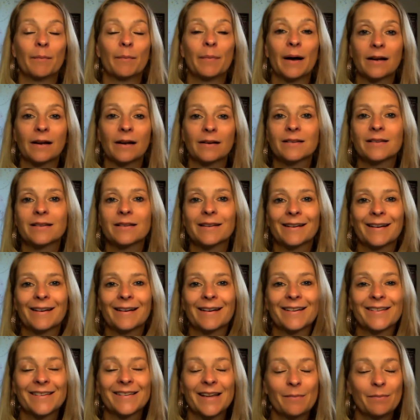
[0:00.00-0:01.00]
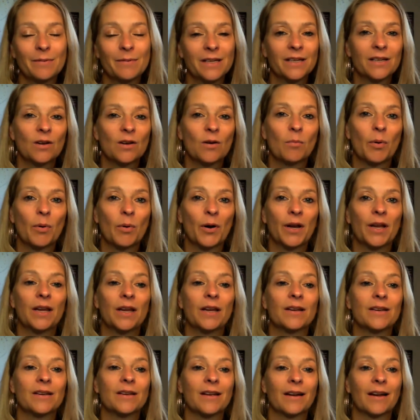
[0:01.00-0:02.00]
but accepting your
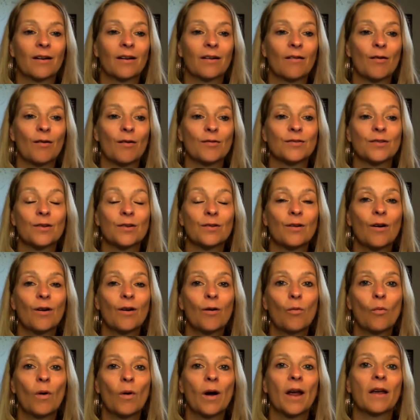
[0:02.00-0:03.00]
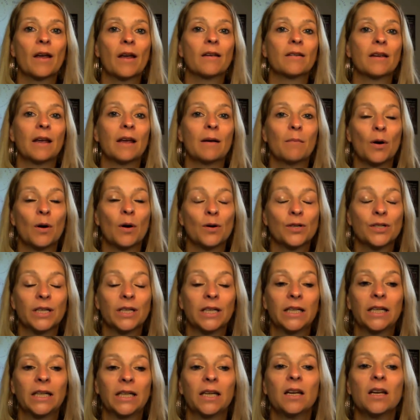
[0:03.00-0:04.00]
body goes a long way
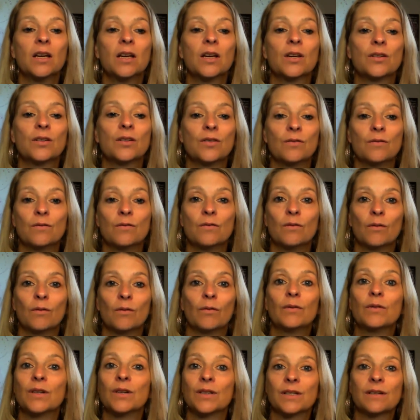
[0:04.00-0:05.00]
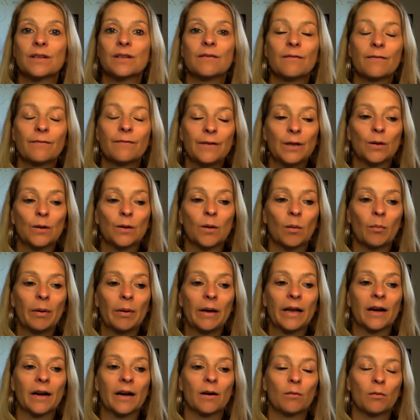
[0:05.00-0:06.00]
emotionally to just feel
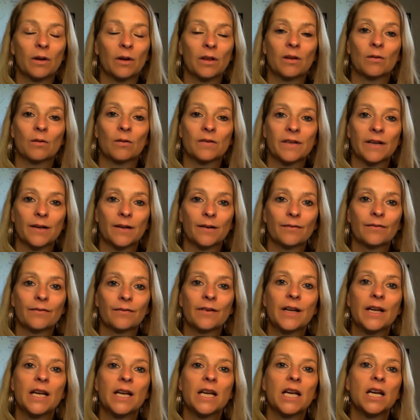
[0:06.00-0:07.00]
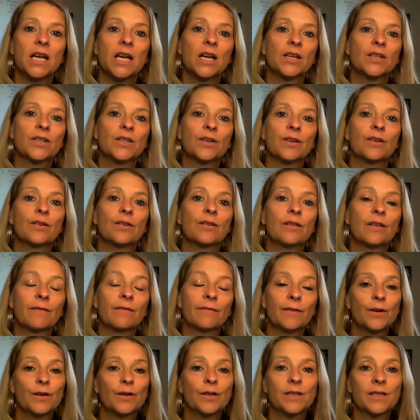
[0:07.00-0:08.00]
better with yourself. So the
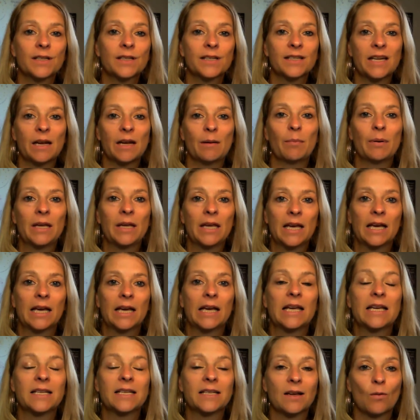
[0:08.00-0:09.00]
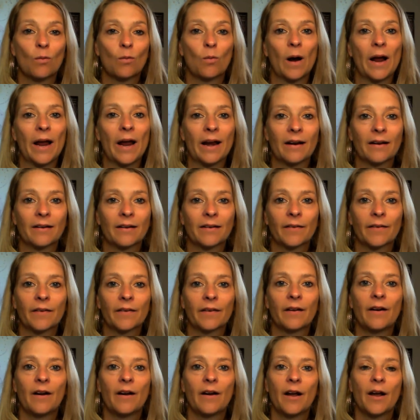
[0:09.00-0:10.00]
first step here is
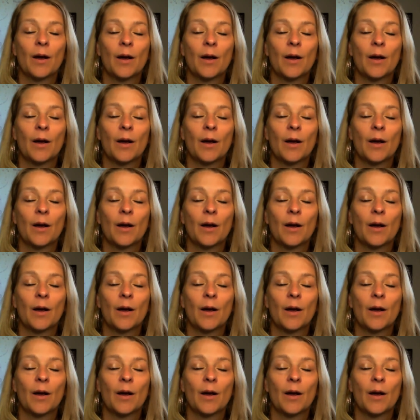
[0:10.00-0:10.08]
awareness.